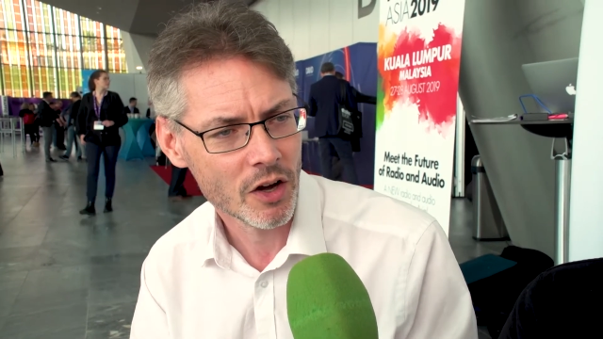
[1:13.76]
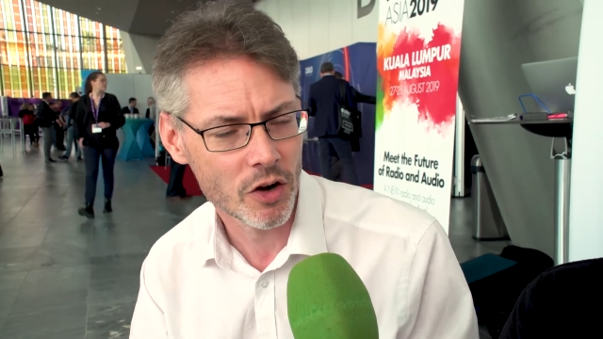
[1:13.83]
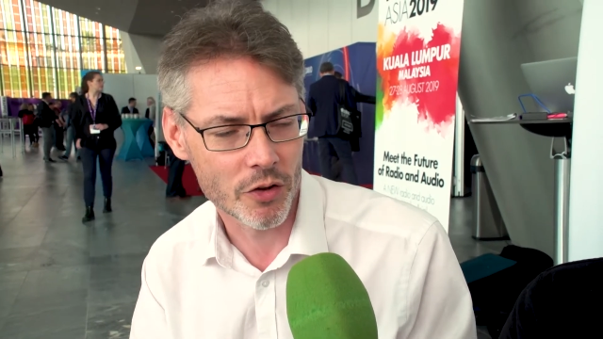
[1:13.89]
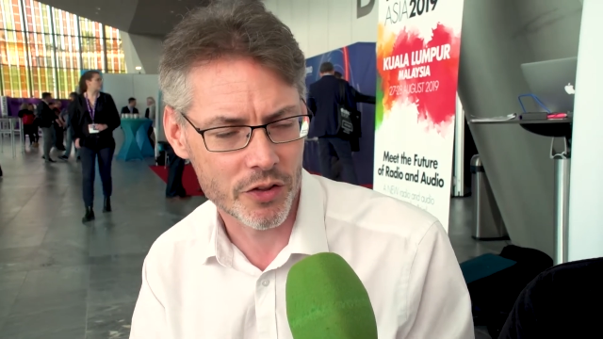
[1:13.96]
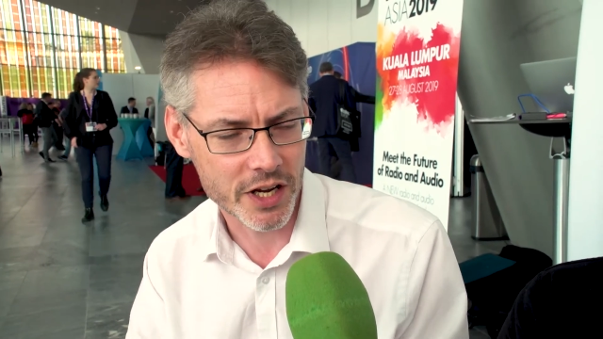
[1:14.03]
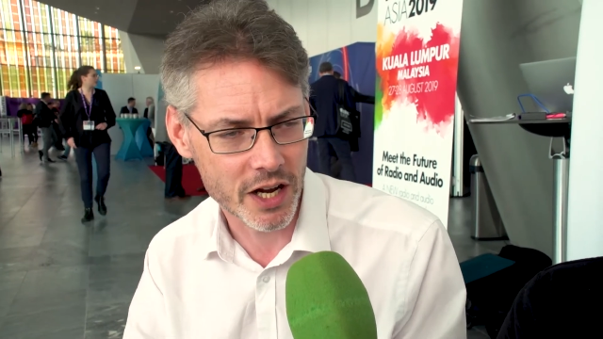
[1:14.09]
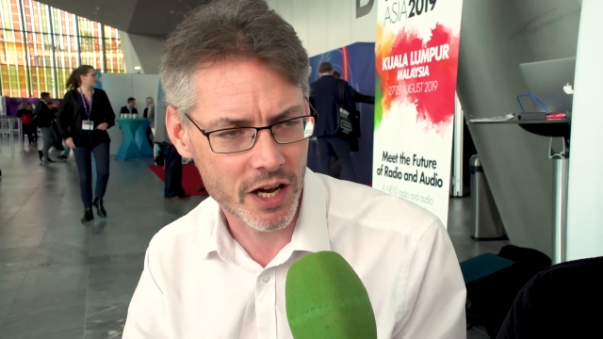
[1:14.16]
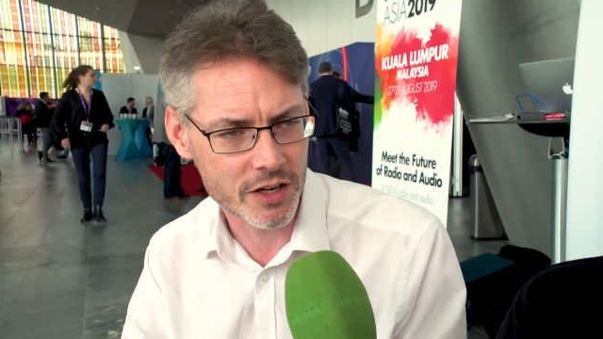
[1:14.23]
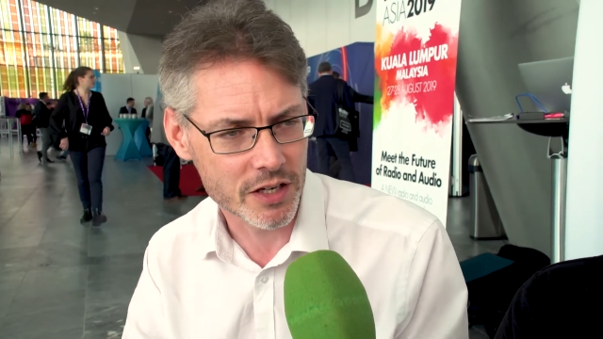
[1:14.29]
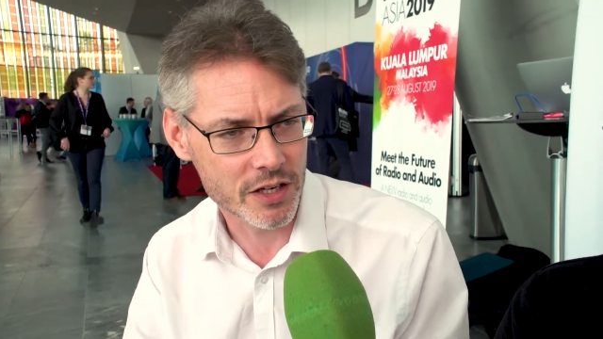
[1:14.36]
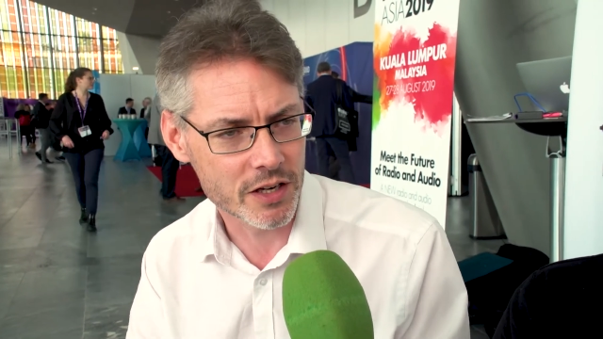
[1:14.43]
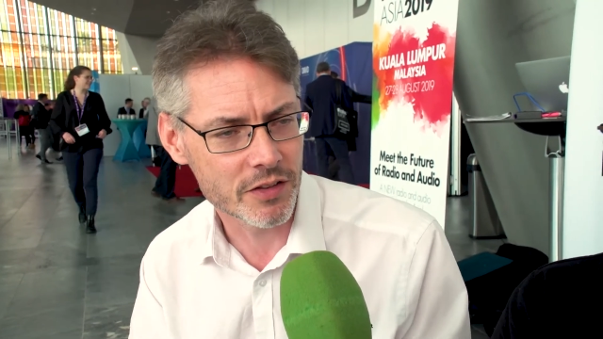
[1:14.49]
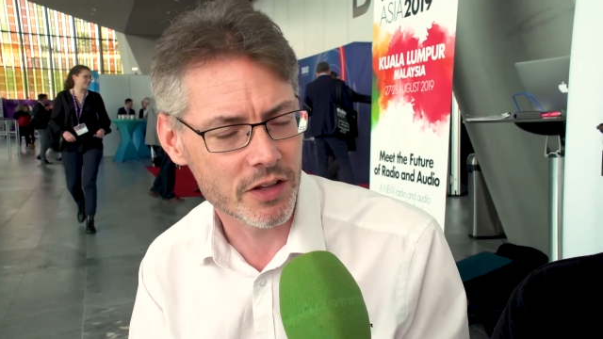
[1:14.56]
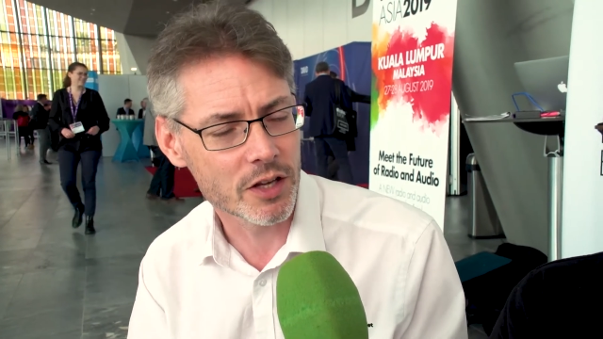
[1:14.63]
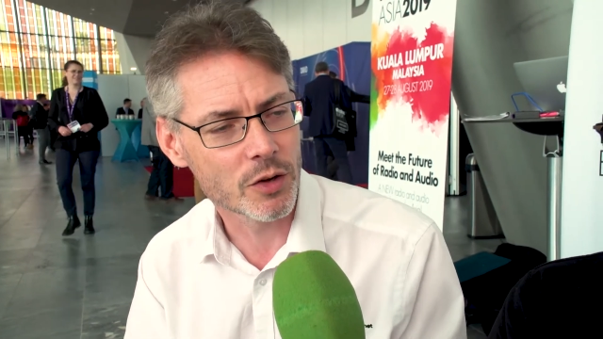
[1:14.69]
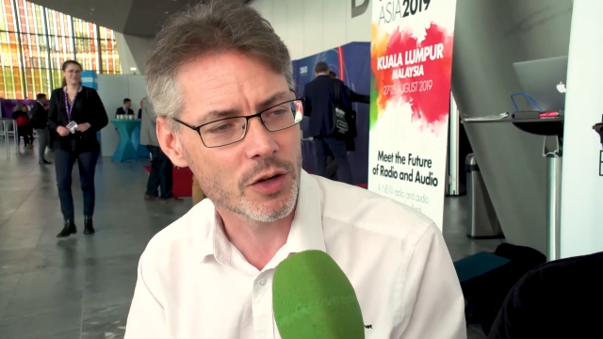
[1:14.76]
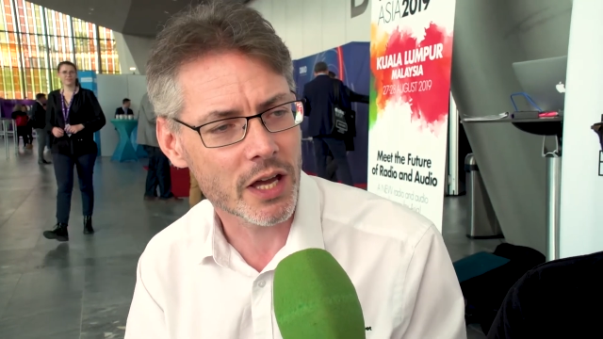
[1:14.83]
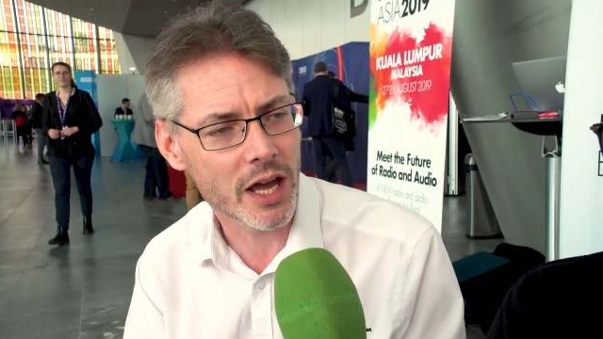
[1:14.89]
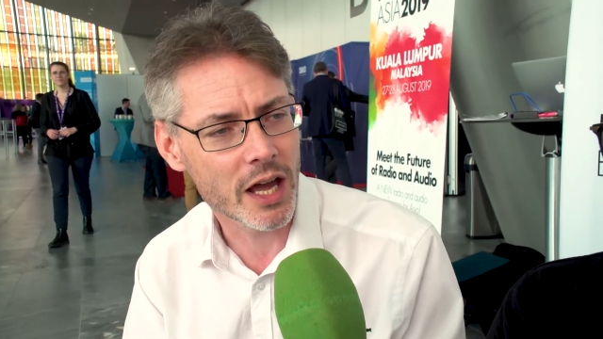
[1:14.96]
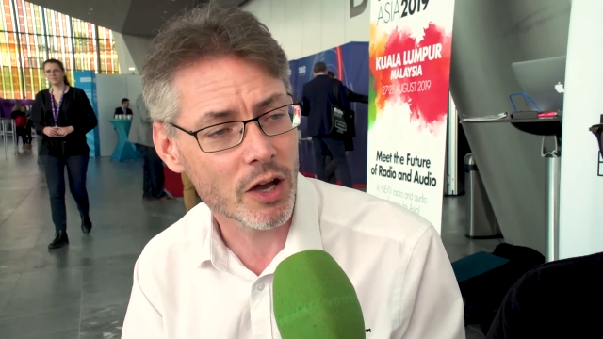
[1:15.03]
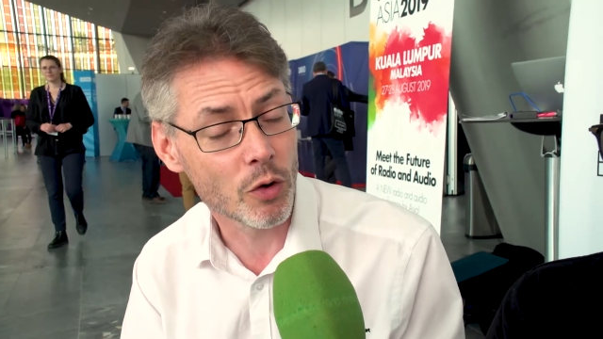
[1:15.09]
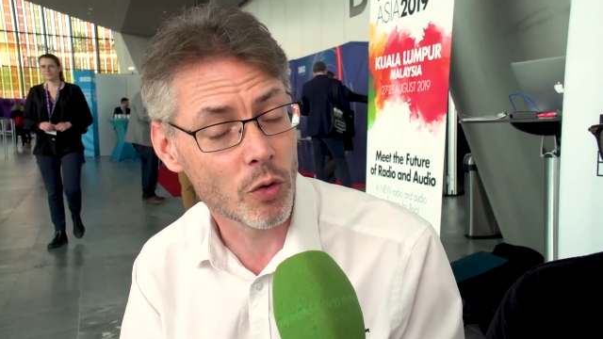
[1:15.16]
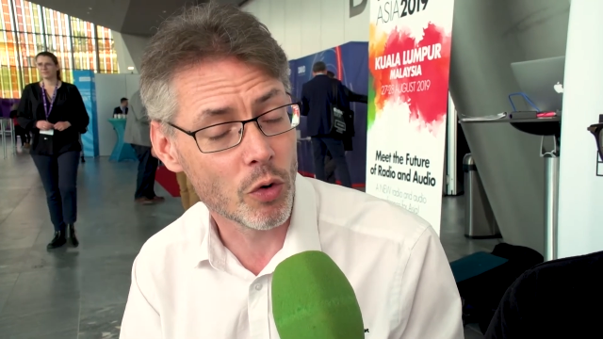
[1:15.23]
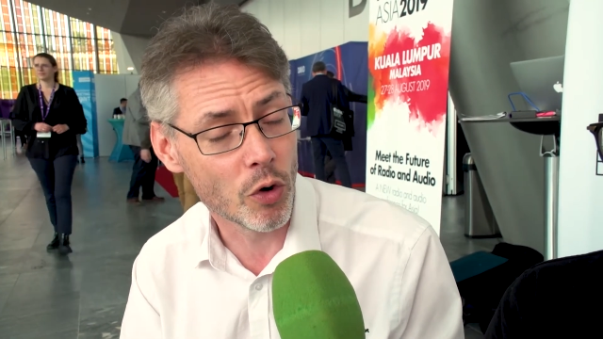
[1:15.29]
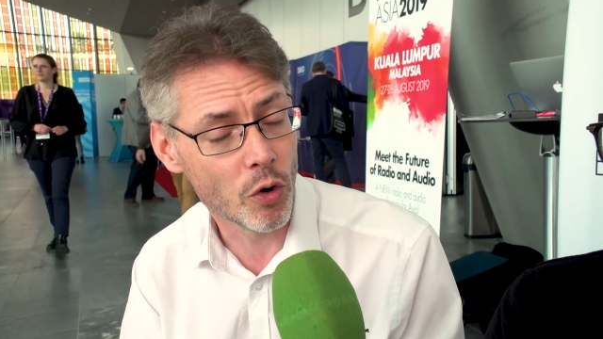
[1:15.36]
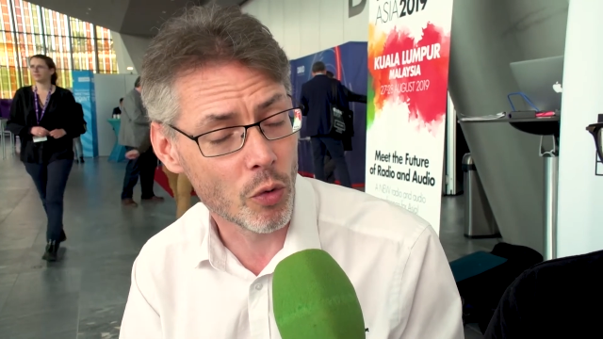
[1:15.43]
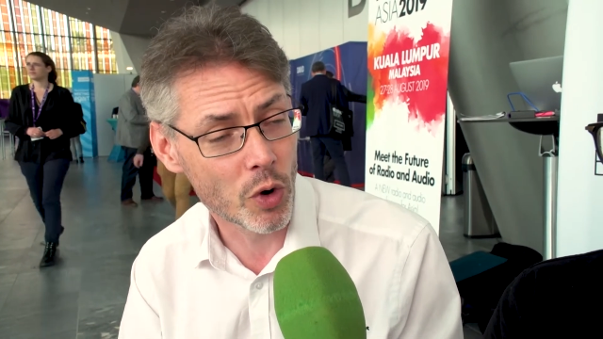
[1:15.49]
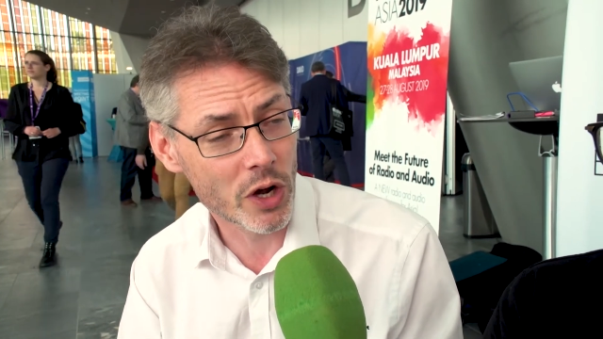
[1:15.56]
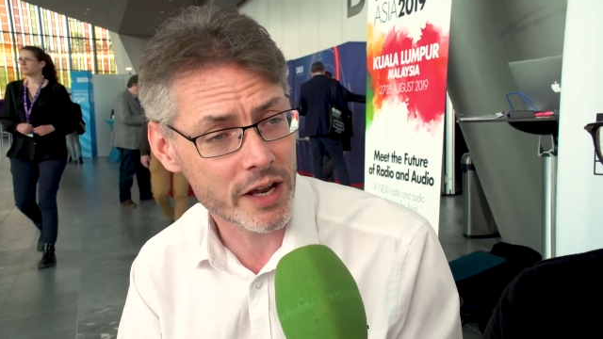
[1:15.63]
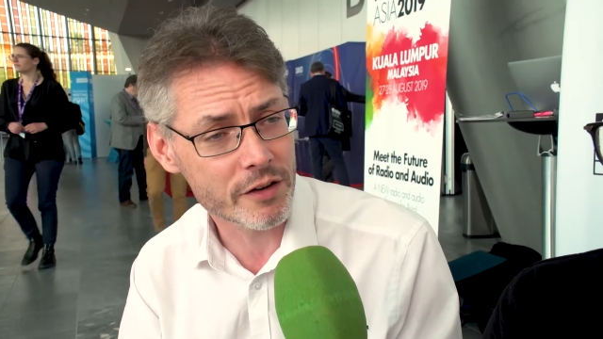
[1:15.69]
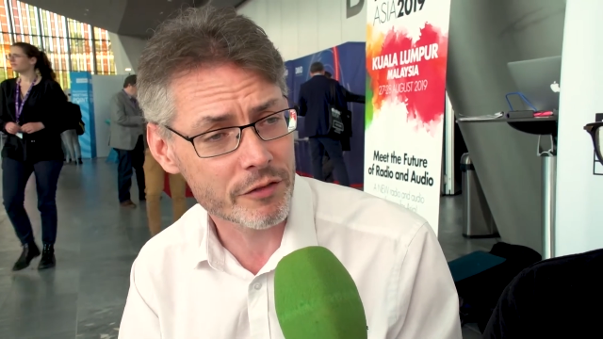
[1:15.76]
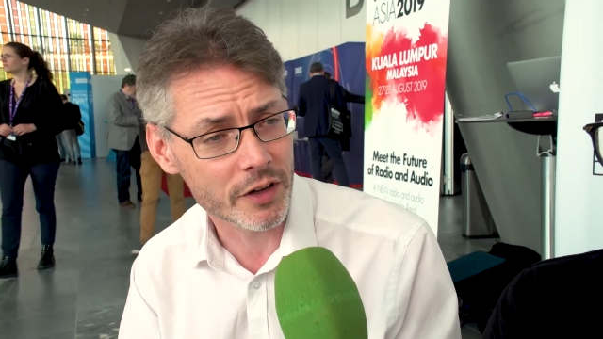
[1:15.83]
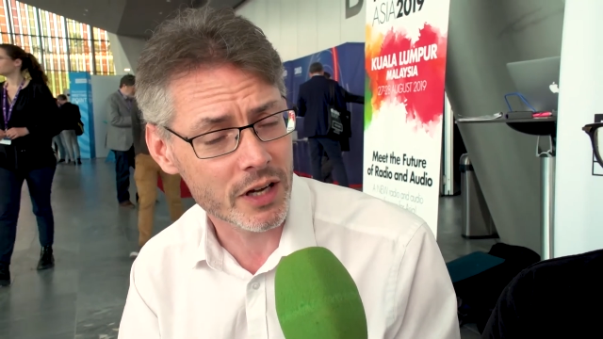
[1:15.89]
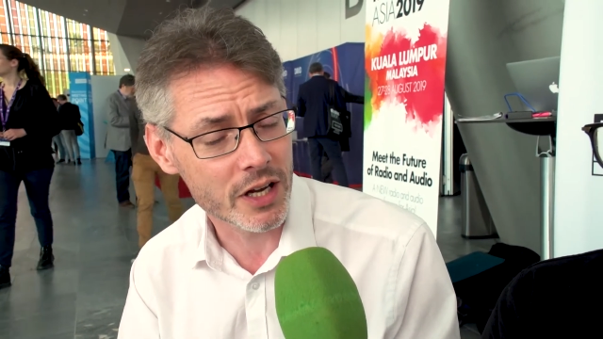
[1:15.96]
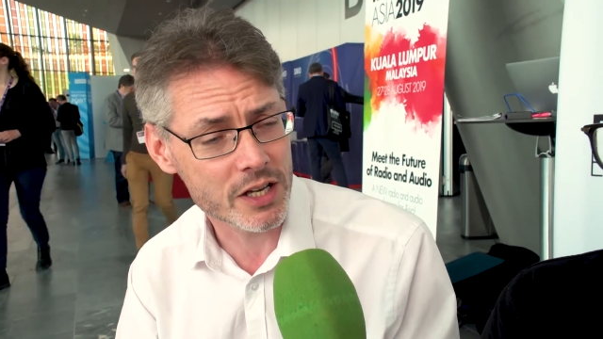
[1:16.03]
or the Guardian in the UK or whatever,